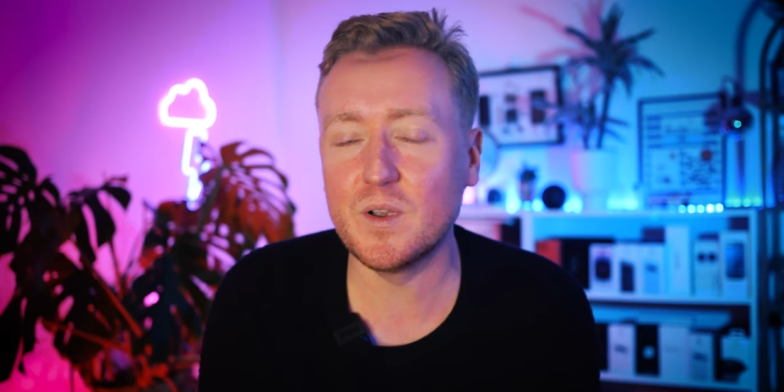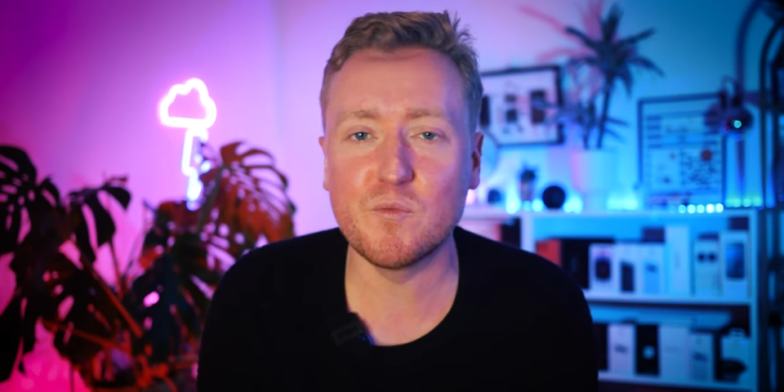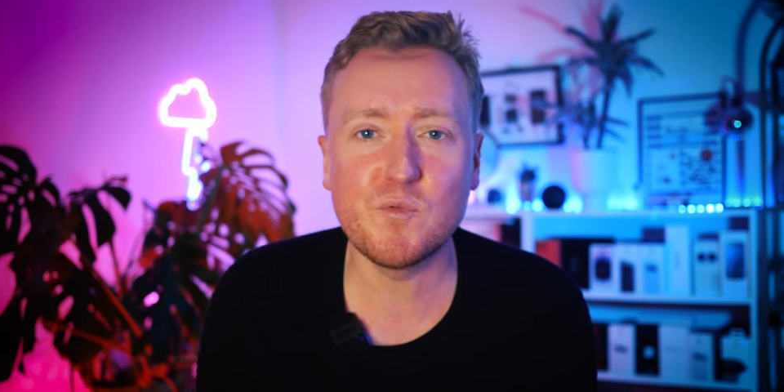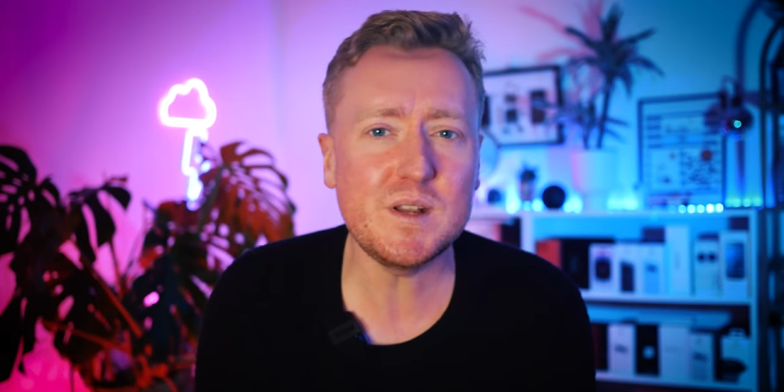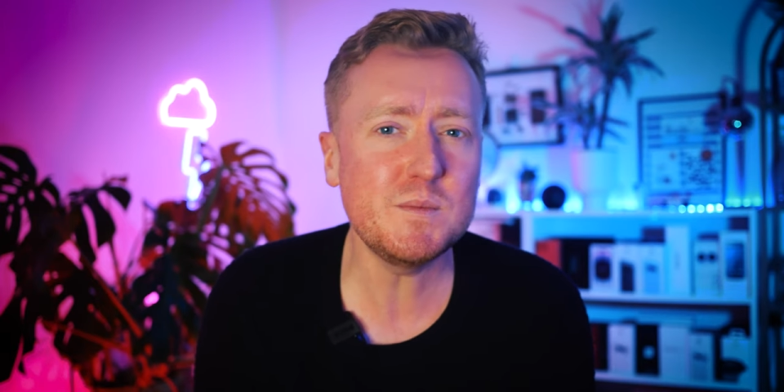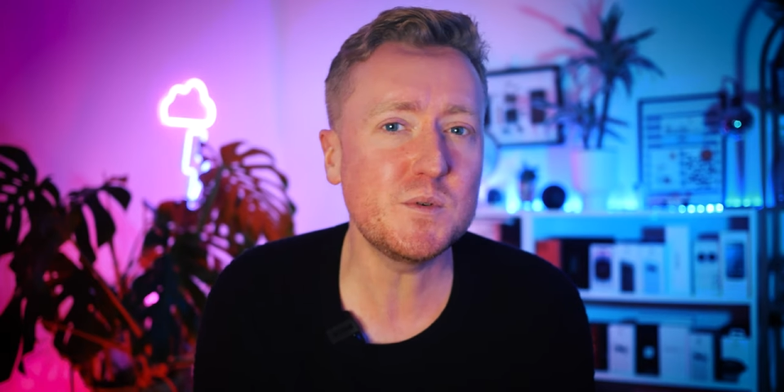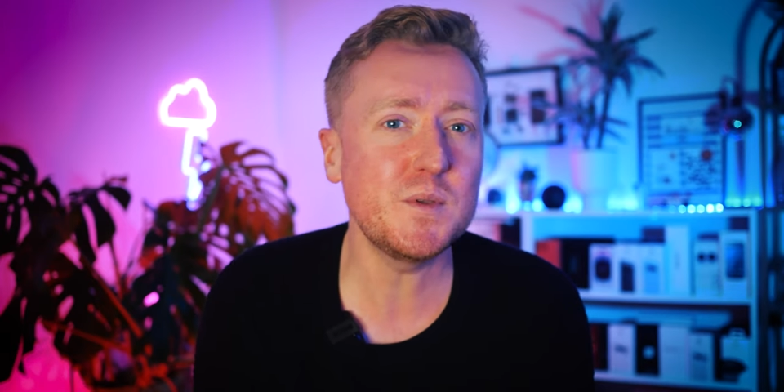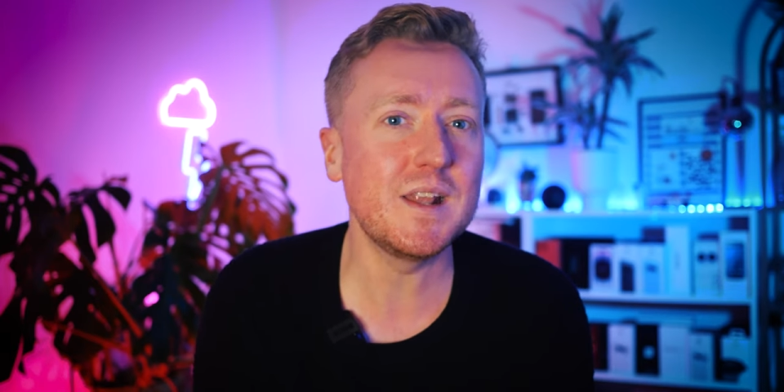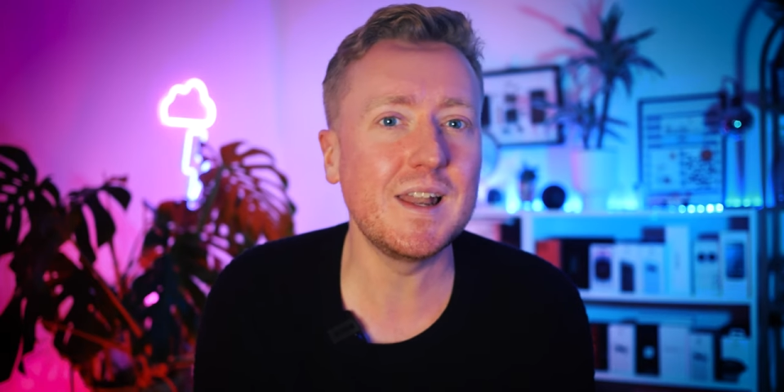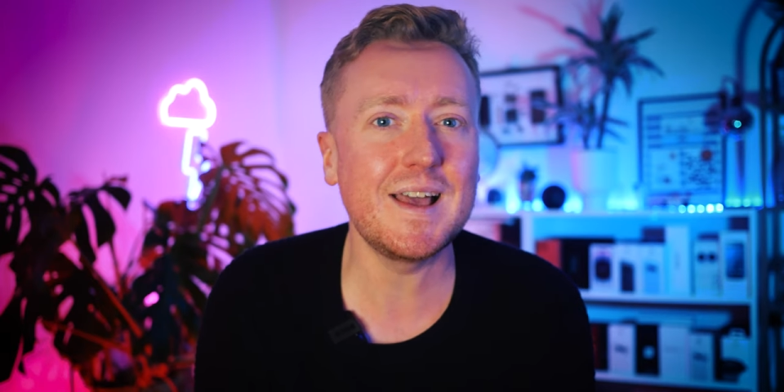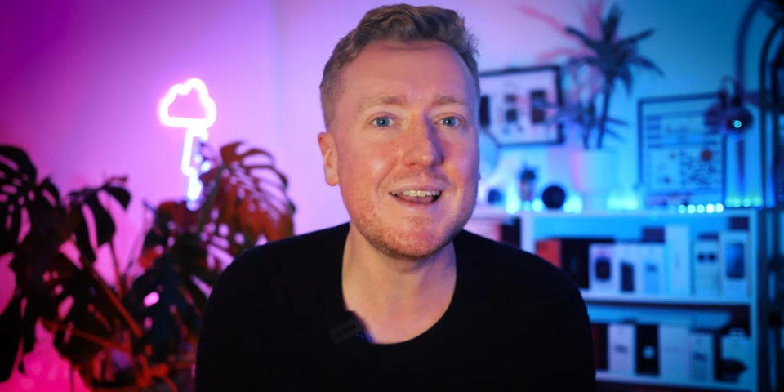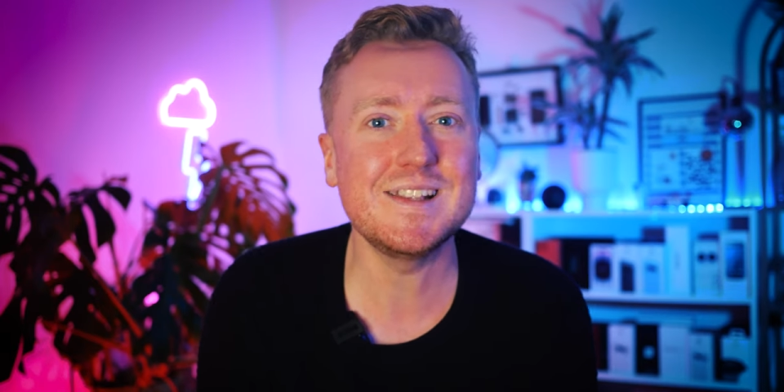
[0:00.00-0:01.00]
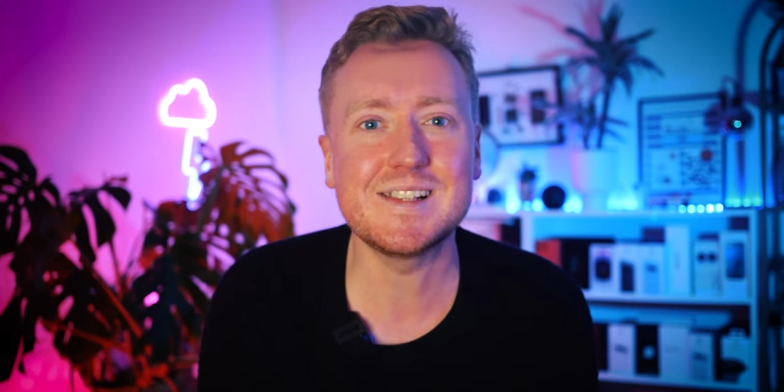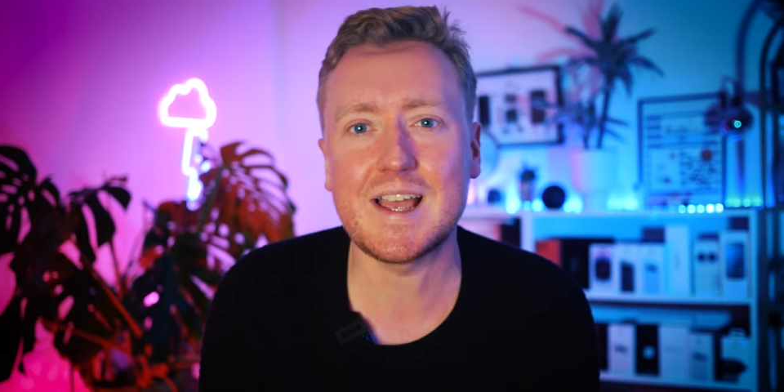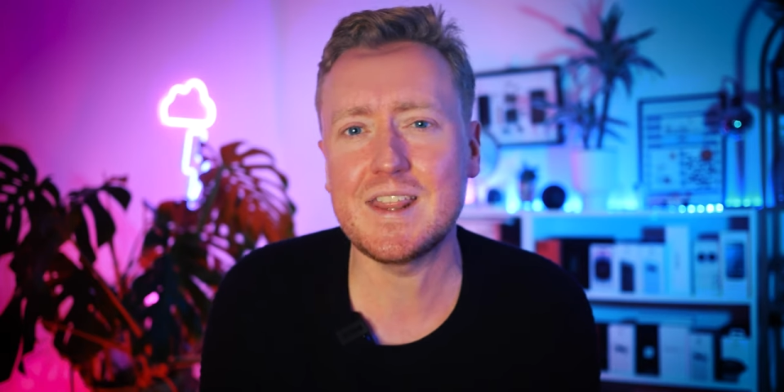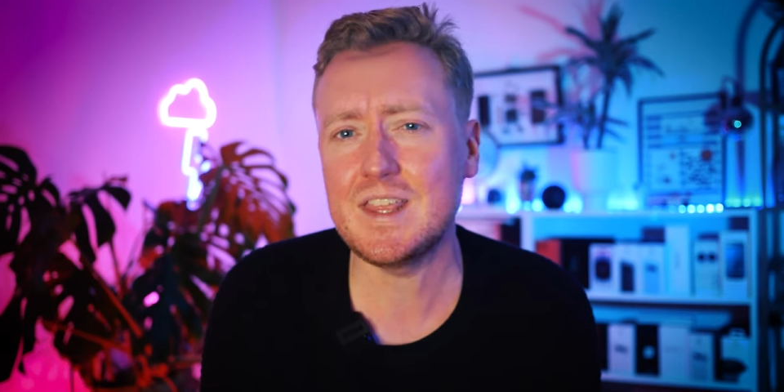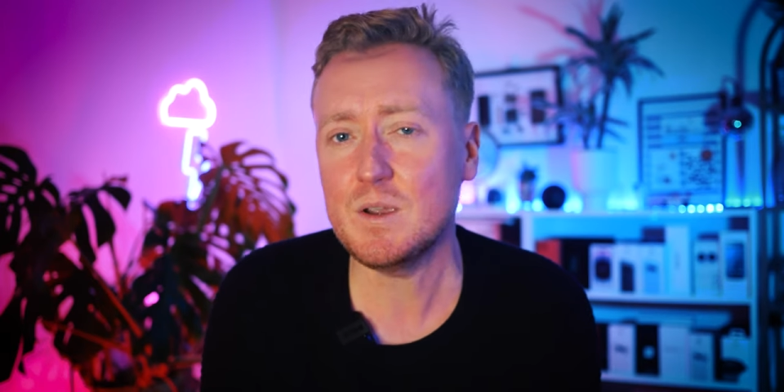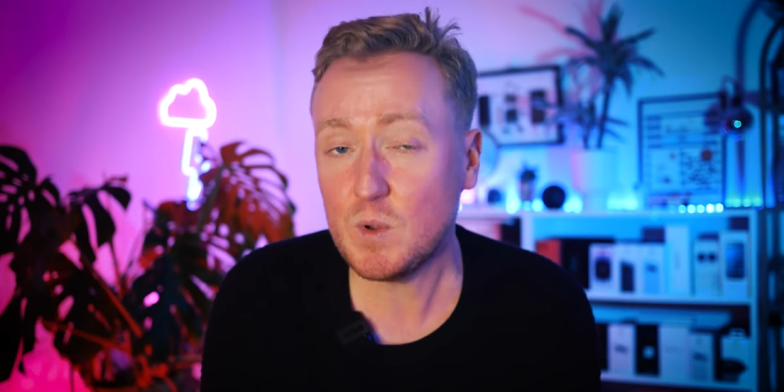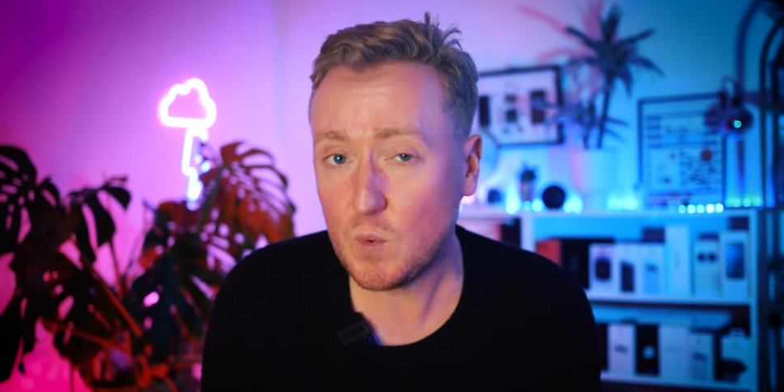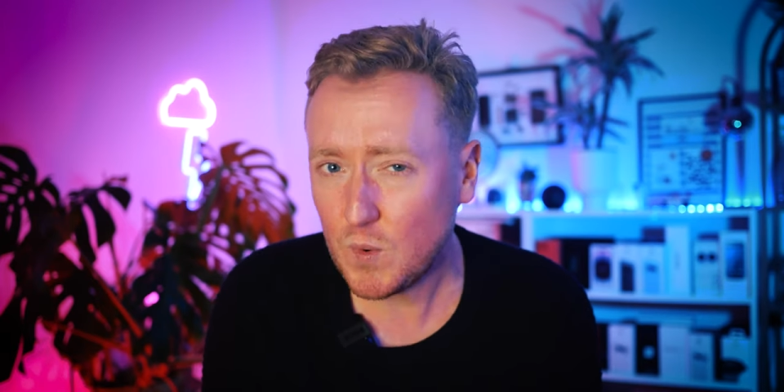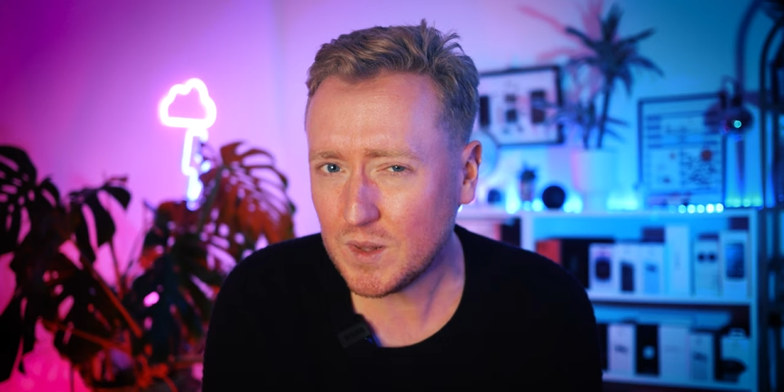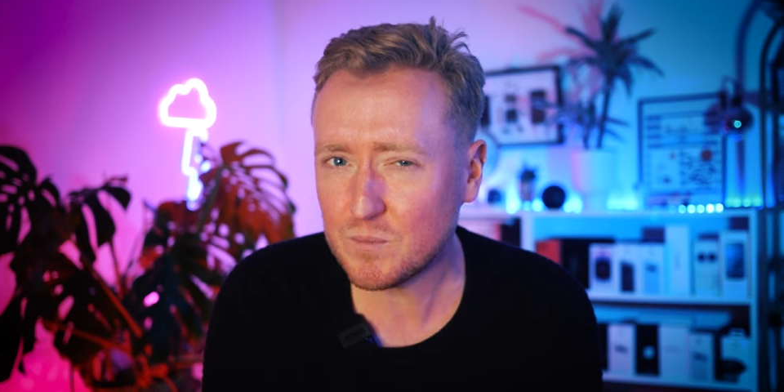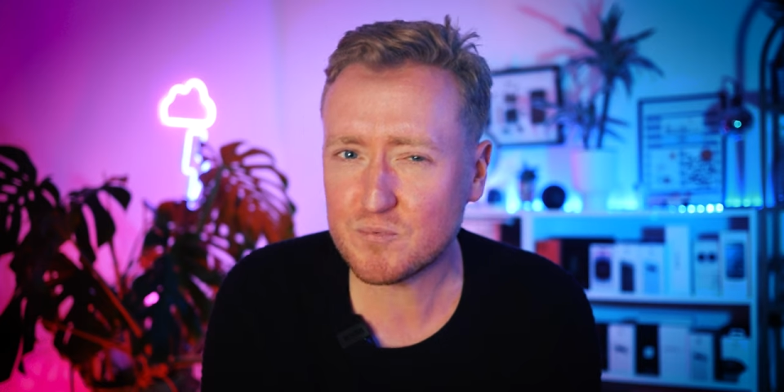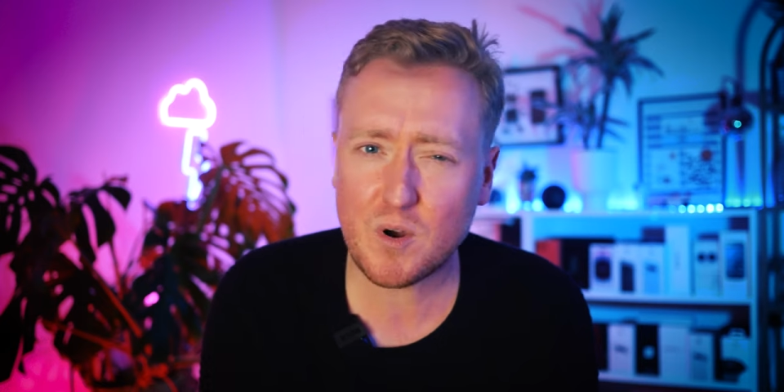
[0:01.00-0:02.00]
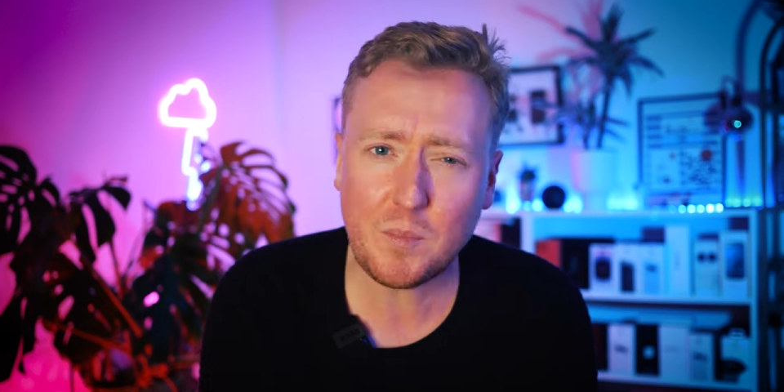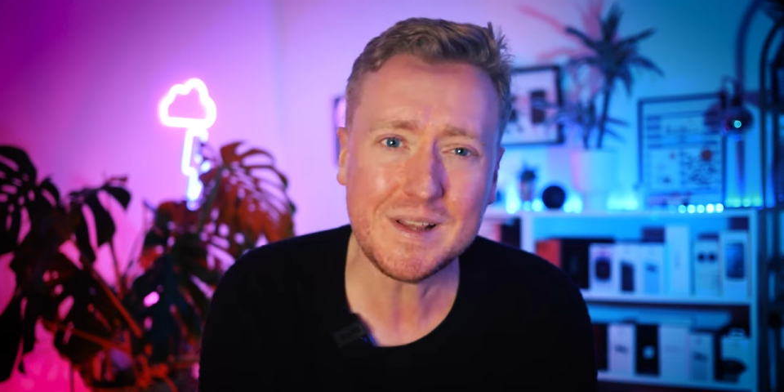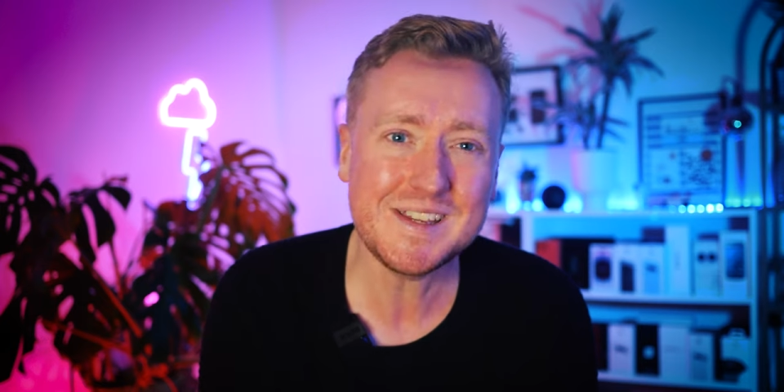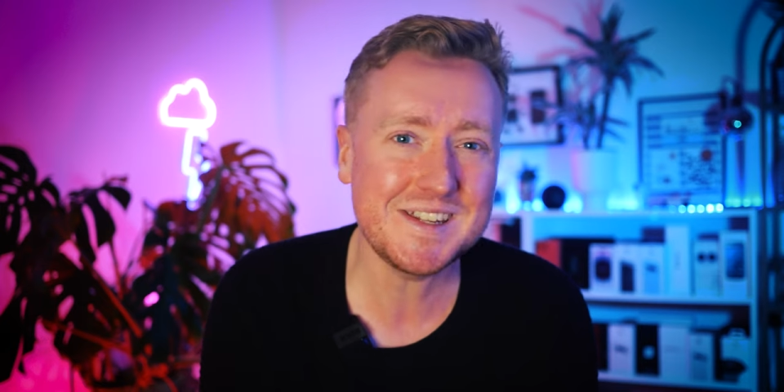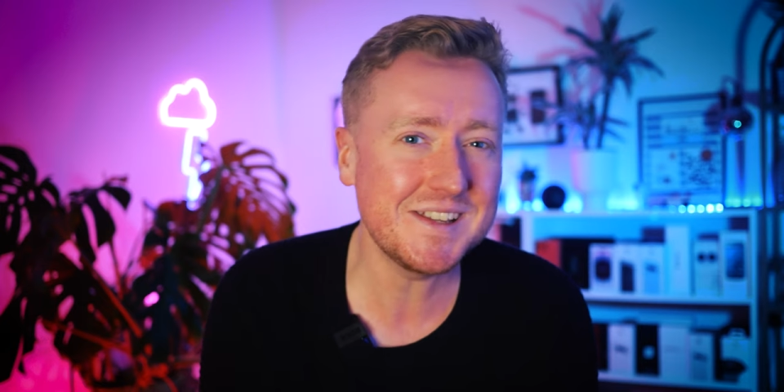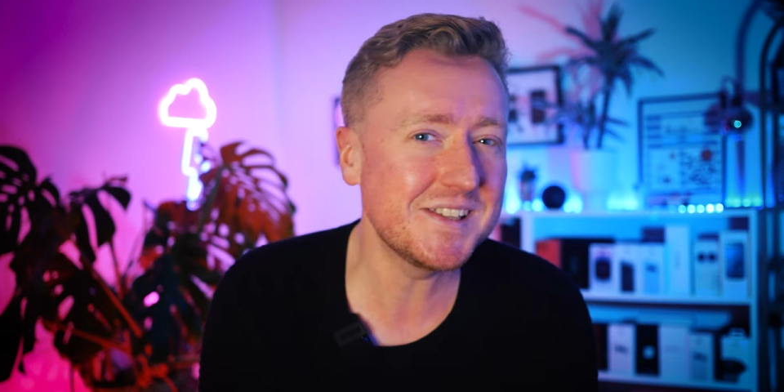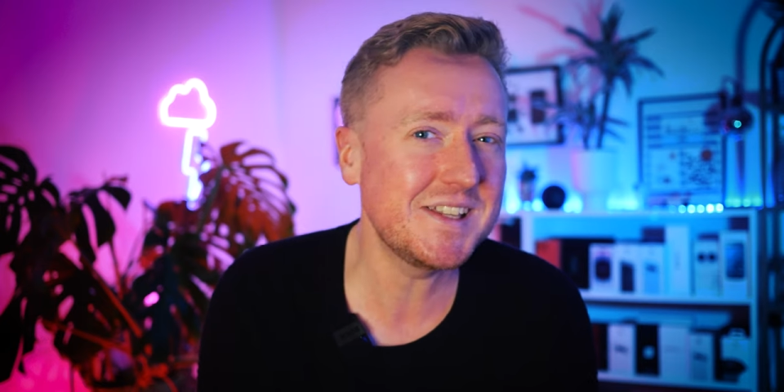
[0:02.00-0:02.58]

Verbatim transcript: but reading between the lines, I think we will probably still